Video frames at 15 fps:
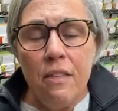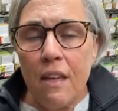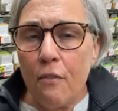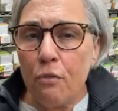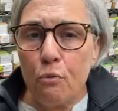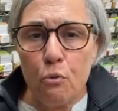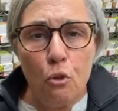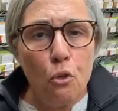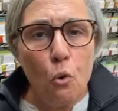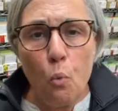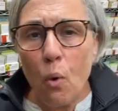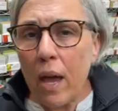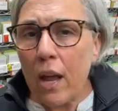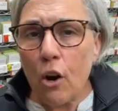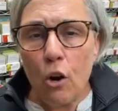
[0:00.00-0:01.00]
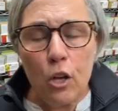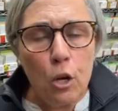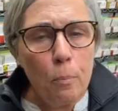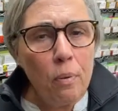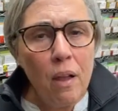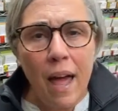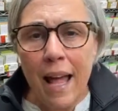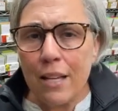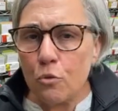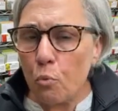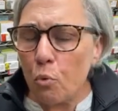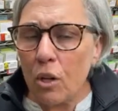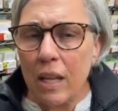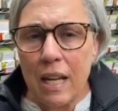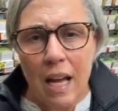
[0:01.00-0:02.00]
Then through the winter, your
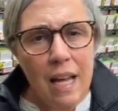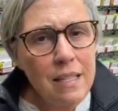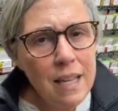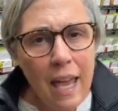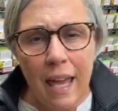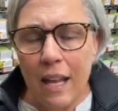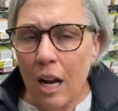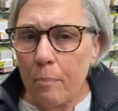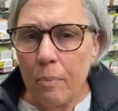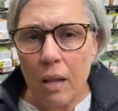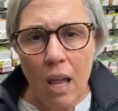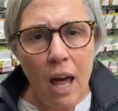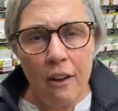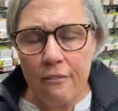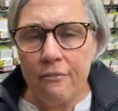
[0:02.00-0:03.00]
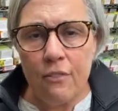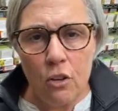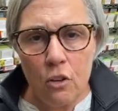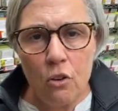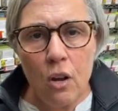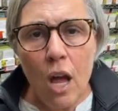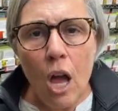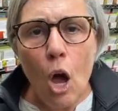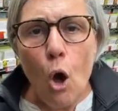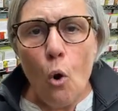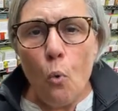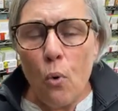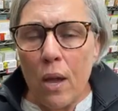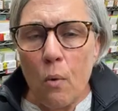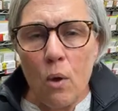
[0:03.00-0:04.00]
plant's really not taking up a lot of food.
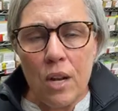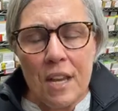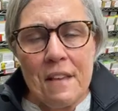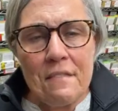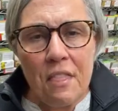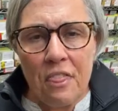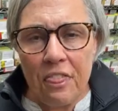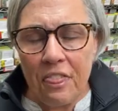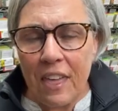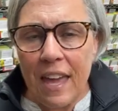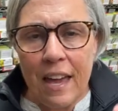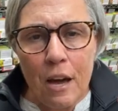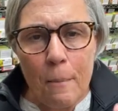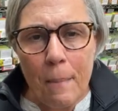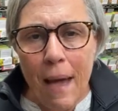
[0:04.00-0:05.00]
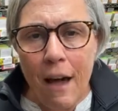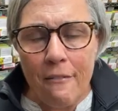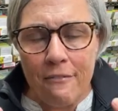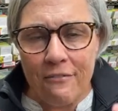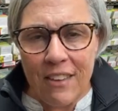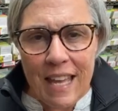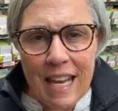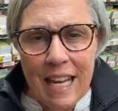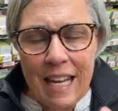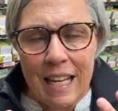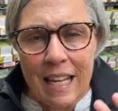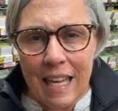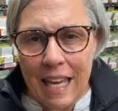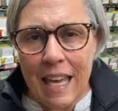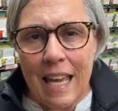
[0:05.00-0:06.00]
We wouldn't even think about
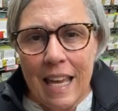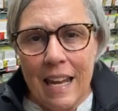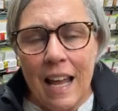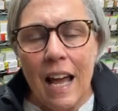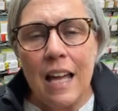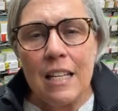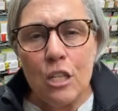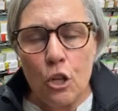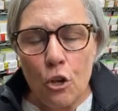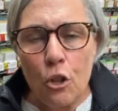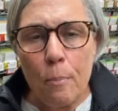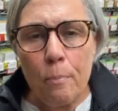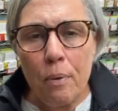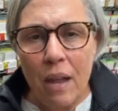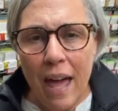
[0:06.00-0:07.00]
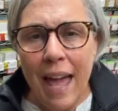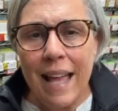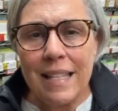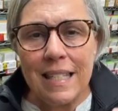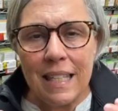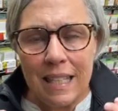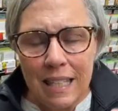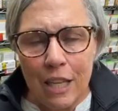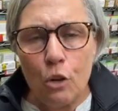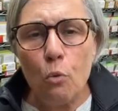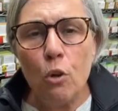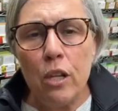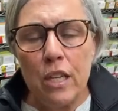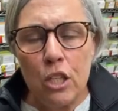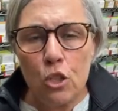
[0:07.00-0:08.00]
feeding again until the plants
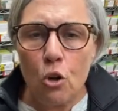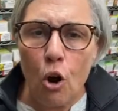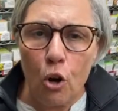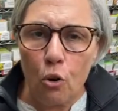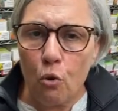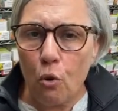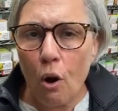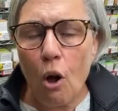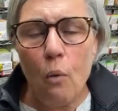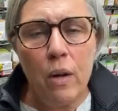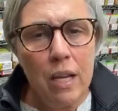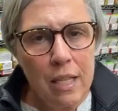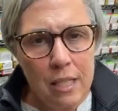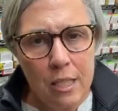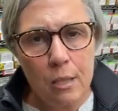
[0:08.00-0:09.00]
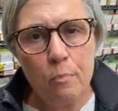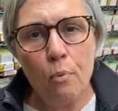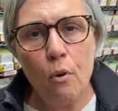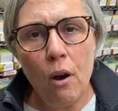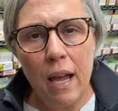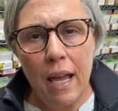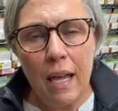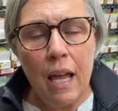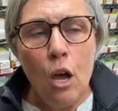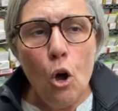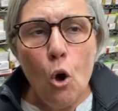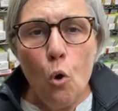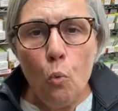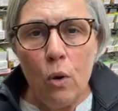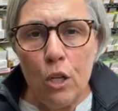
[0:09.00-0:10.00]
literally start growing in spring
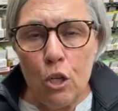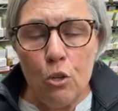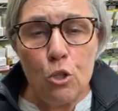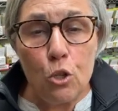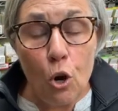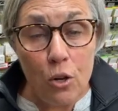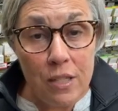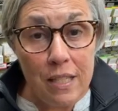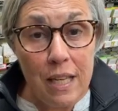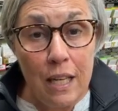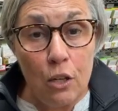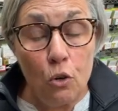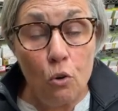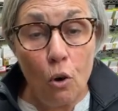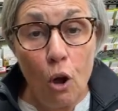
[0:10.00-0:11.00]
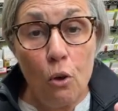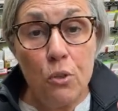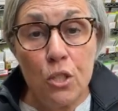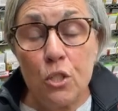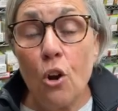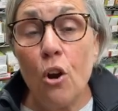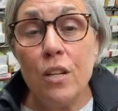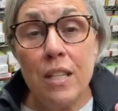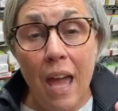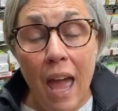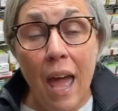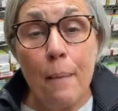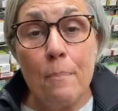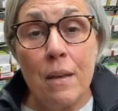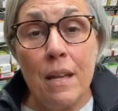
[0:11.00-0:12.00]
when you start seeing growth start
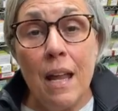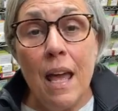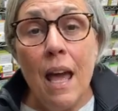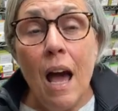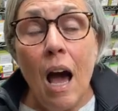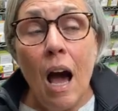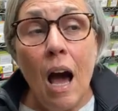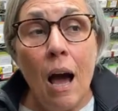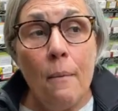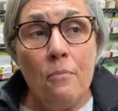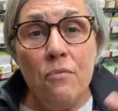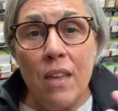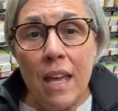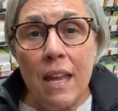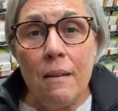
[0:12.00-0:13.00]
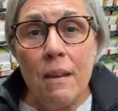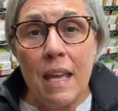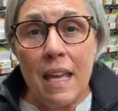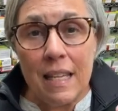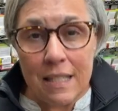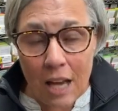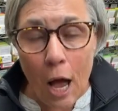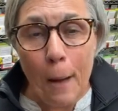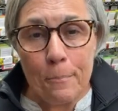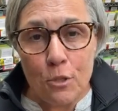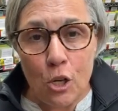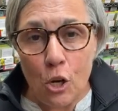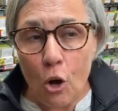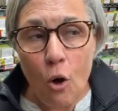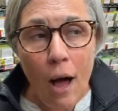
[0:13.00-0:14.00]
to happen, um, then it's
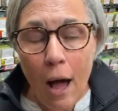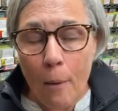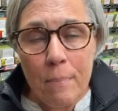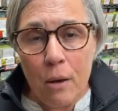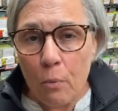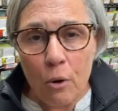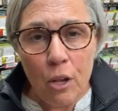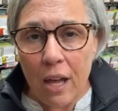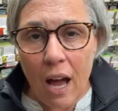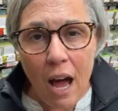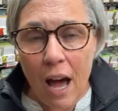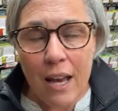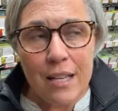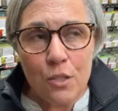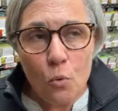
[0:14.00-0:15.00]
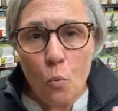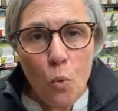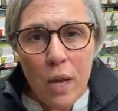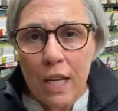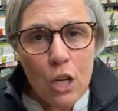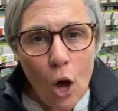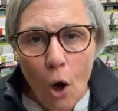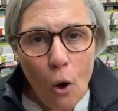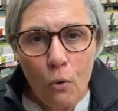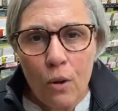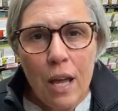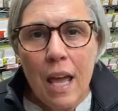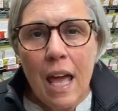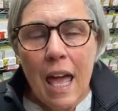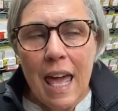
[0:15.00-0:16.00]
optional. I'll be really honest, we
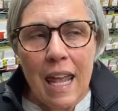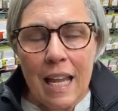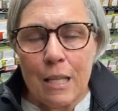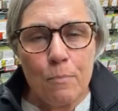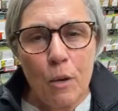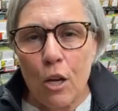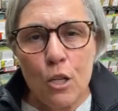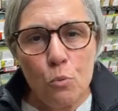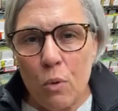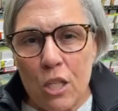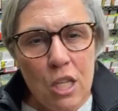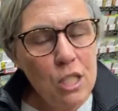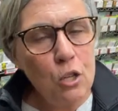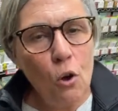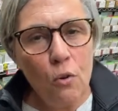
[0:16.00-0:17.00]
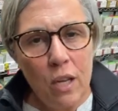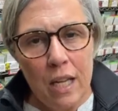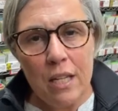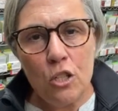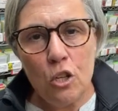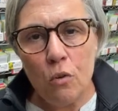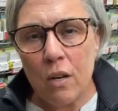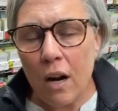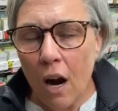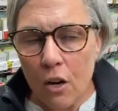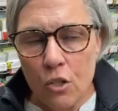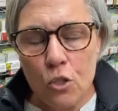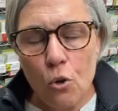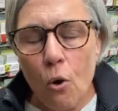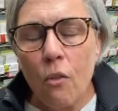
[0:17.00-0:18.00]
don't. And it's because we just don't get to it.
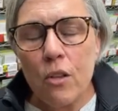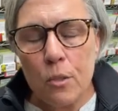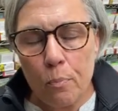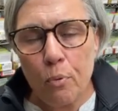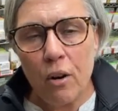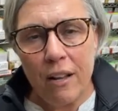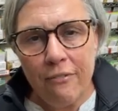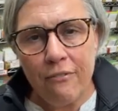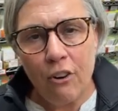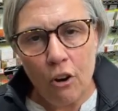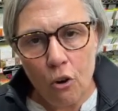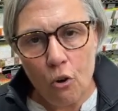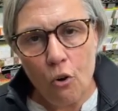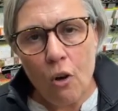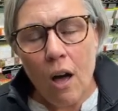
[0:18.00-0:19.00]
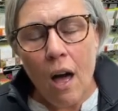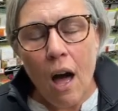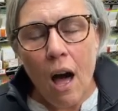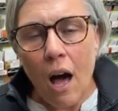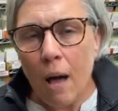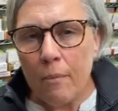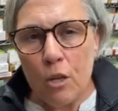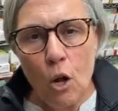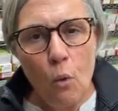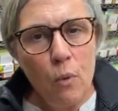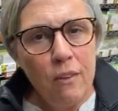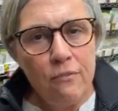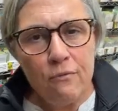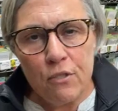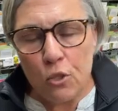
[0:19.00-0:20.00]
Our soil is pretty fertile. Um, you
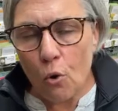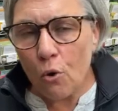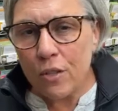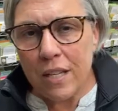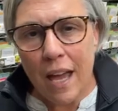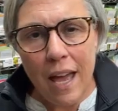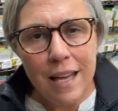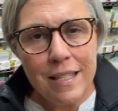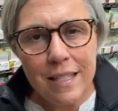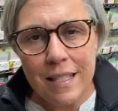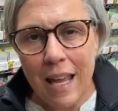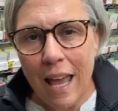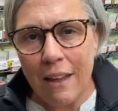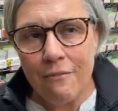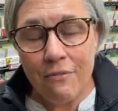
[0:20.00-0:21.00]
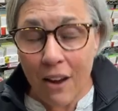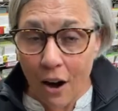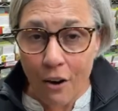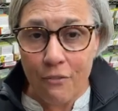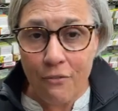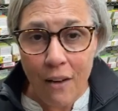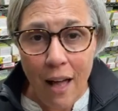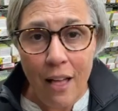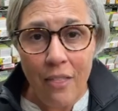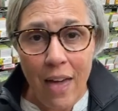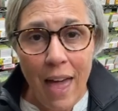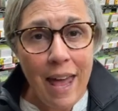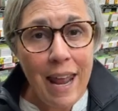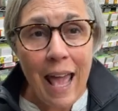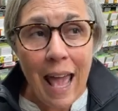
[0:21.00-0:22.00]
know, we soil test and verify
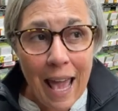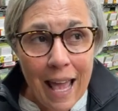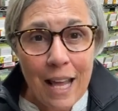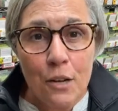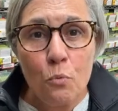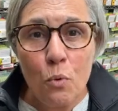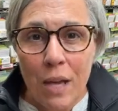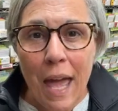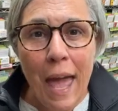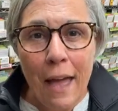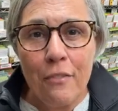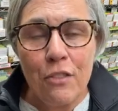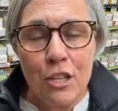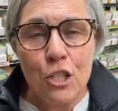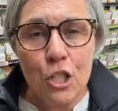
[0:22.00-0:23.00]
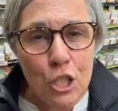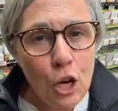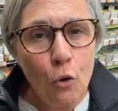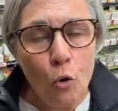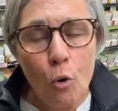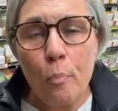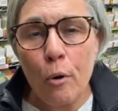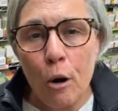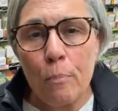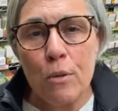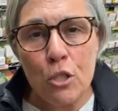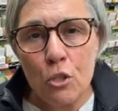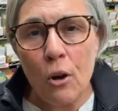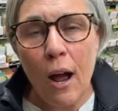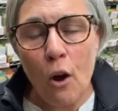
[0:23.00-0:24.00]
that, and we add this general
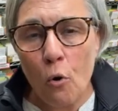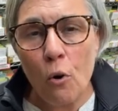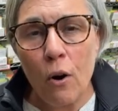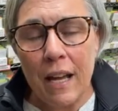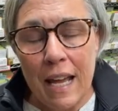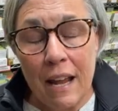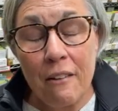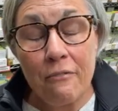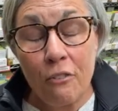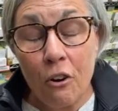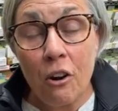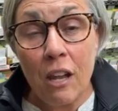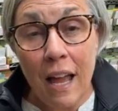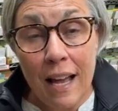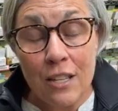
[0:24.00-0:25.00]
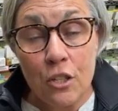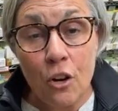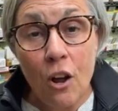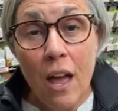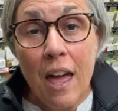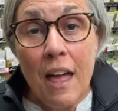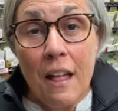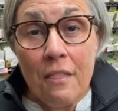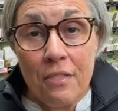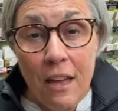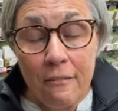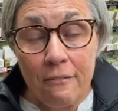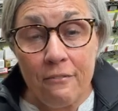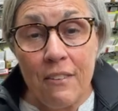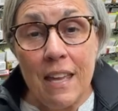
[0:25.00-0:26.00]
purpose dry organic fertilizer
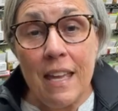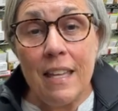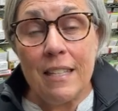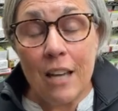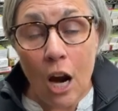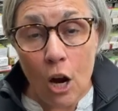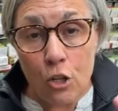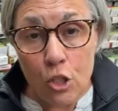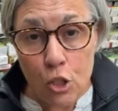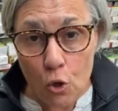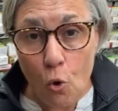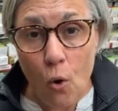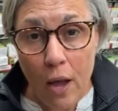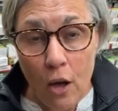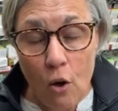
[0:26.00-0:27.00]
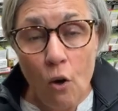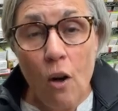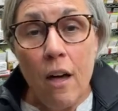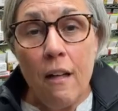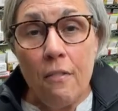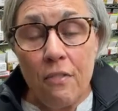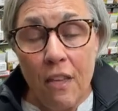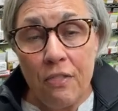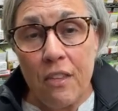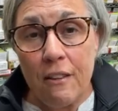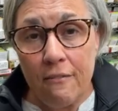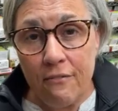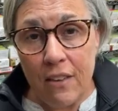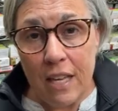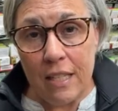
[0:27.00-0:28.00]
that feeds our soil, that
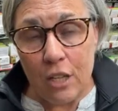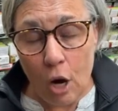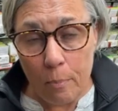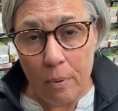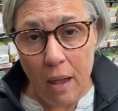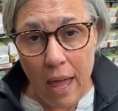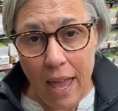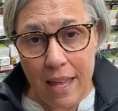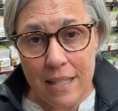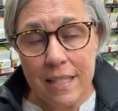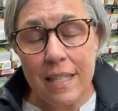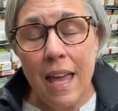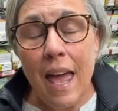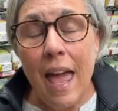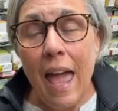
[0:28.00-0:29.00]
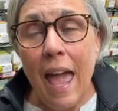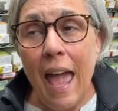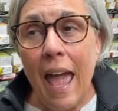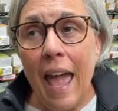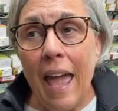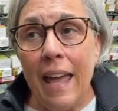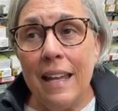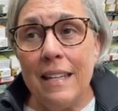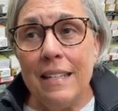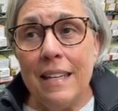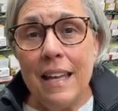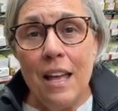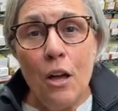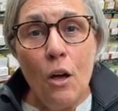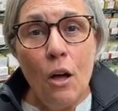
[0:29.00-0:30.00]
then feeds our plants.
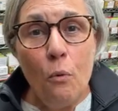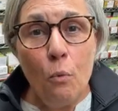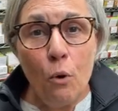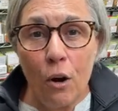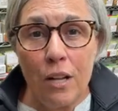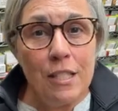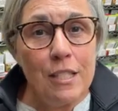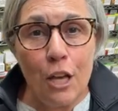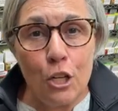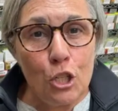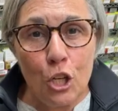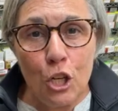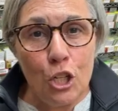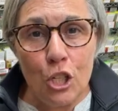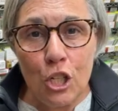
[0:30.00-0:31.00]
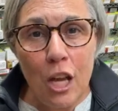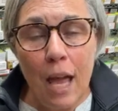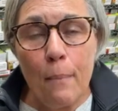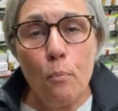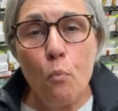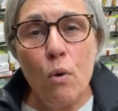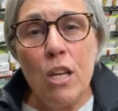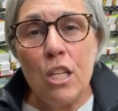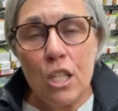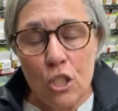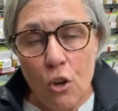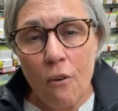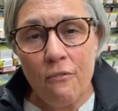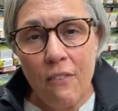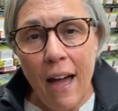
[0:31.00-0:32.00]
And we're in such good shape we
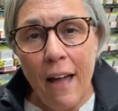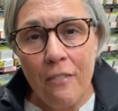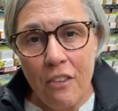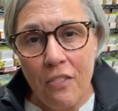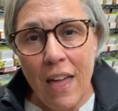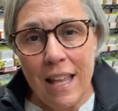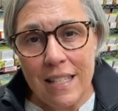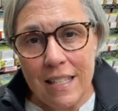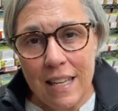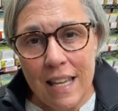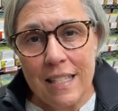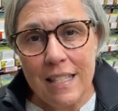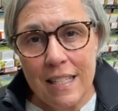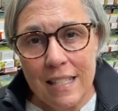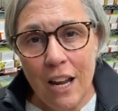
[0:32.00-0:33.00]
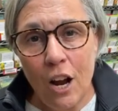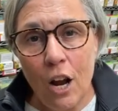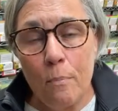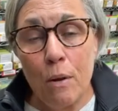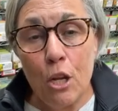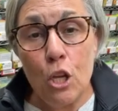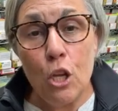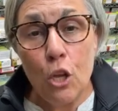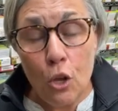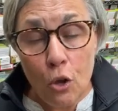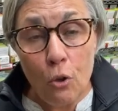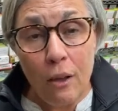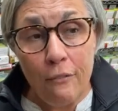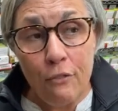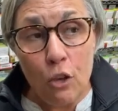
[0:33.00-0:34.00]
just don't find that that's necessary but
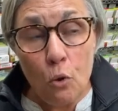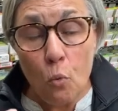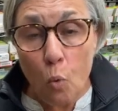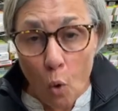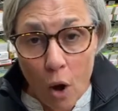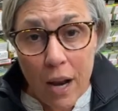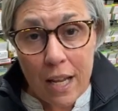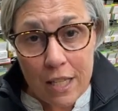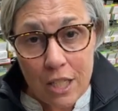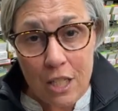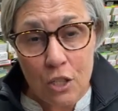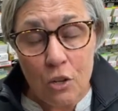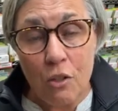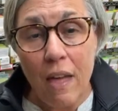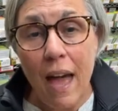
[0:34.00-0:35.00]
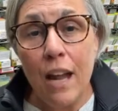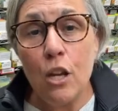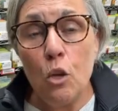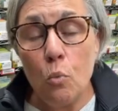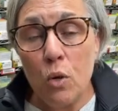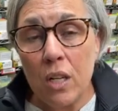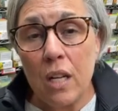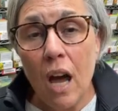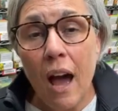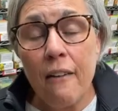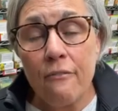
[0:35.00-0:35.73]
you if you wanted to do that you would